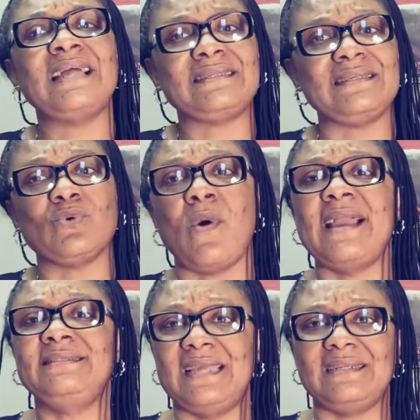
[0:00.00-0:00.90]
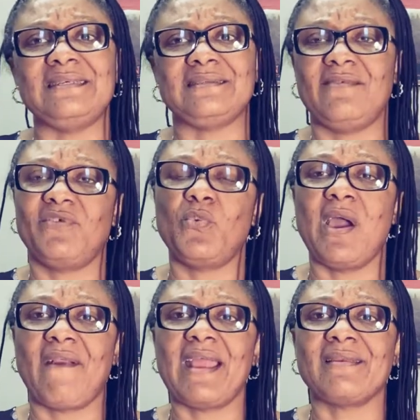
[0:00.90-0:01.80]
That is why death is
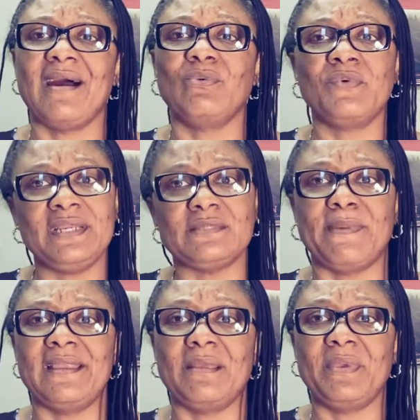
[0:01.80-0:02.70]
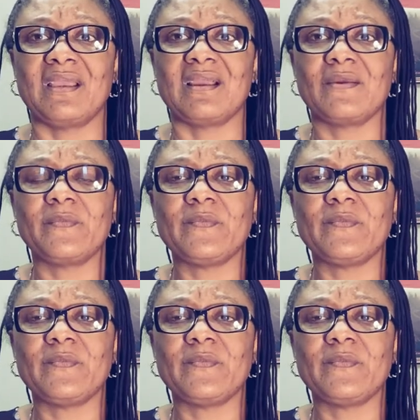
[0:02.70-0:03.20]
everywhere right now with this pandemic.